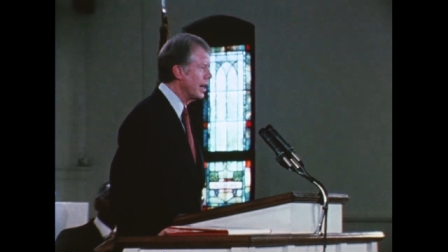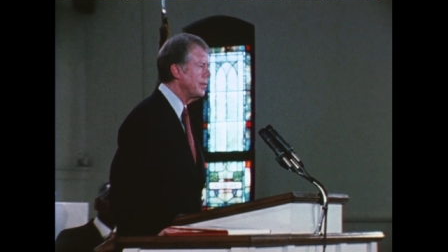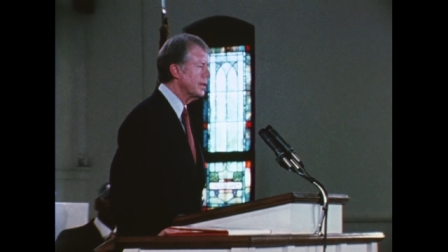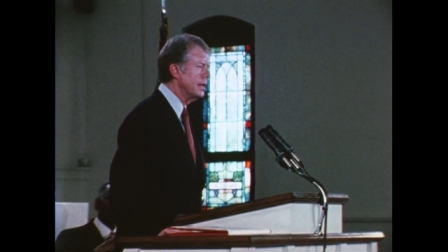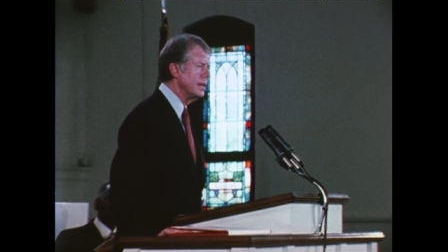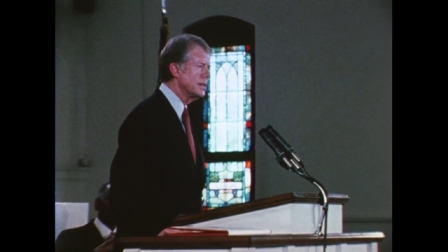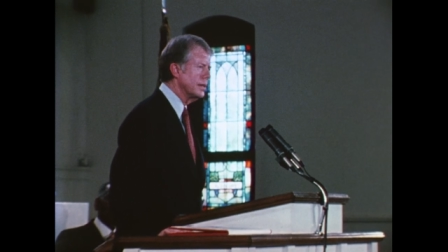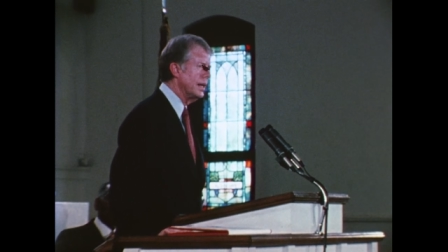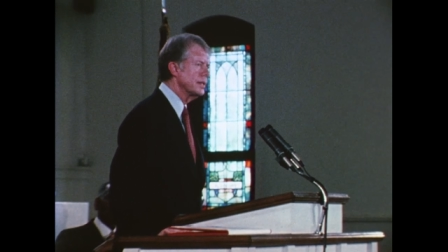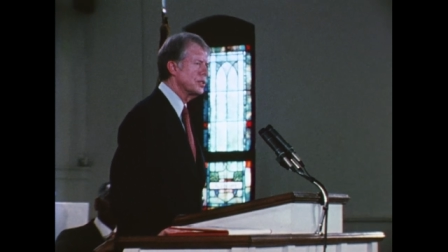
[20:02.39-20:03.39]

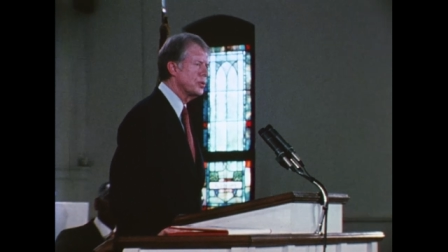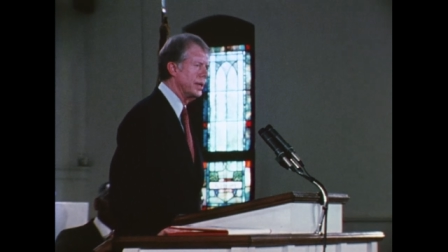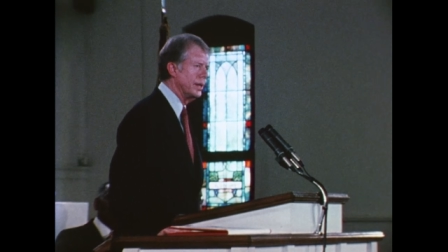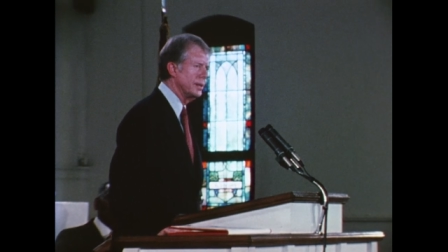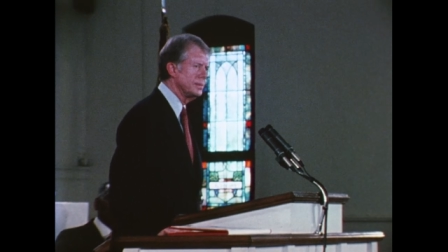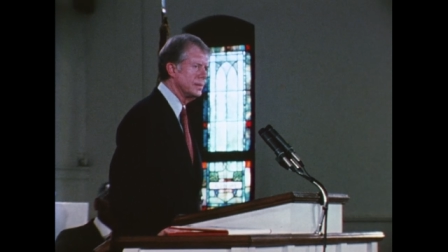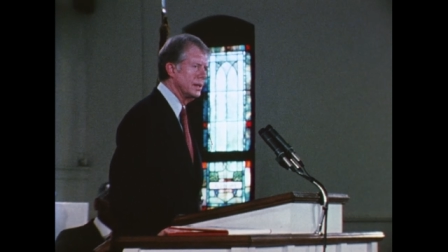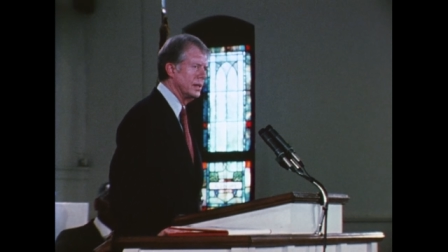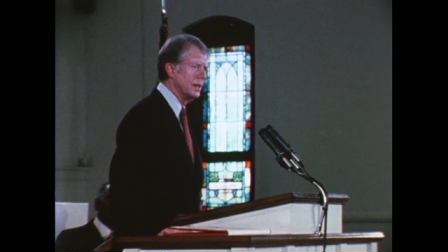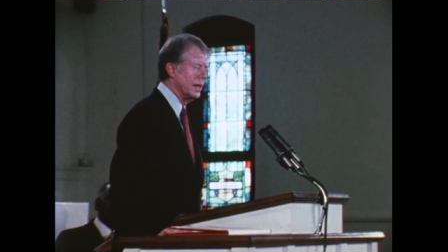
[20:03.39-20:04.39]
ratification as a treaty
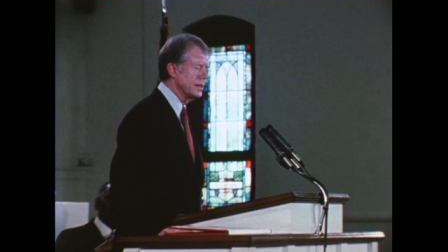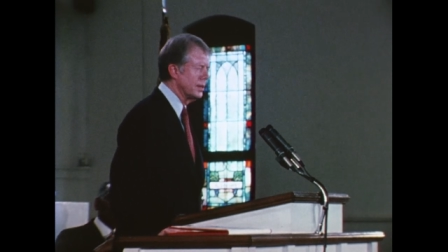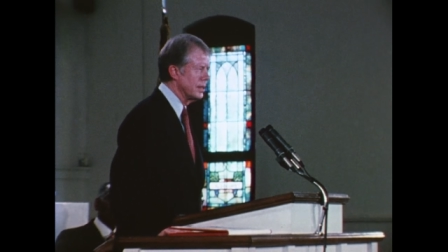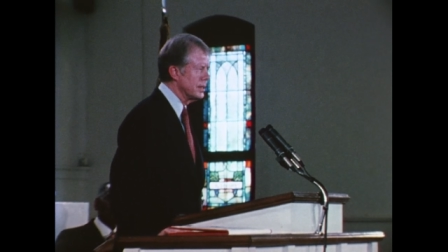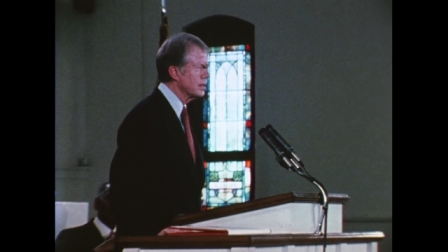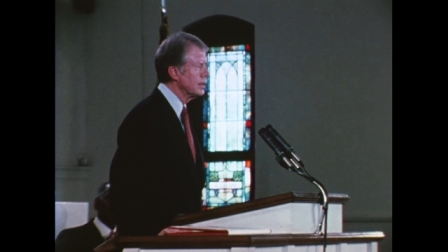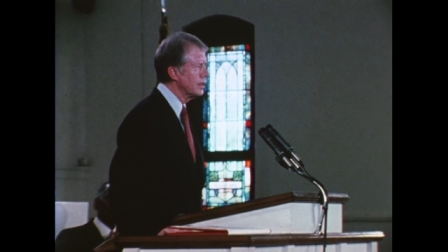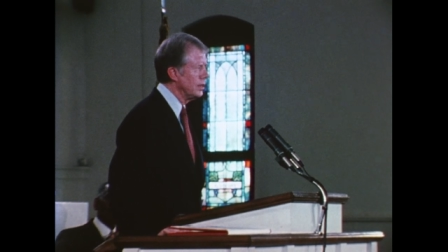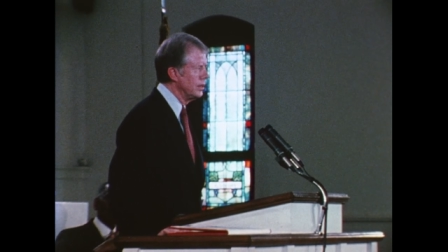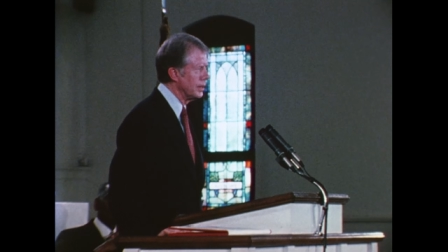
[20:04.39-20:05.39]
as soon as it's
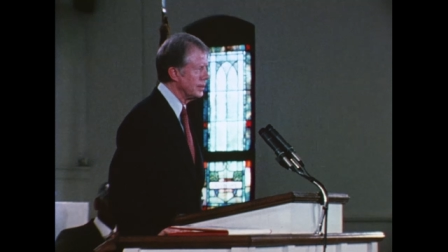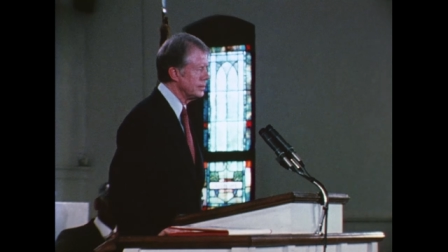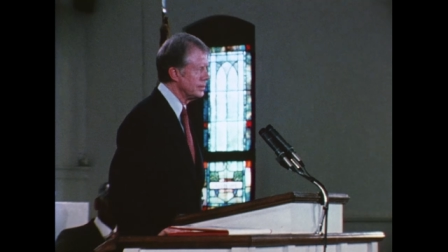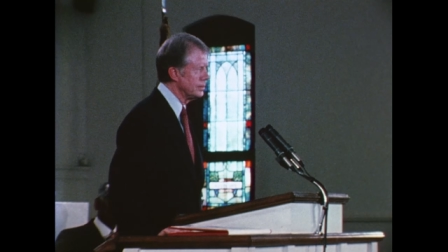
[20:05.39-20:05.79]
concluded.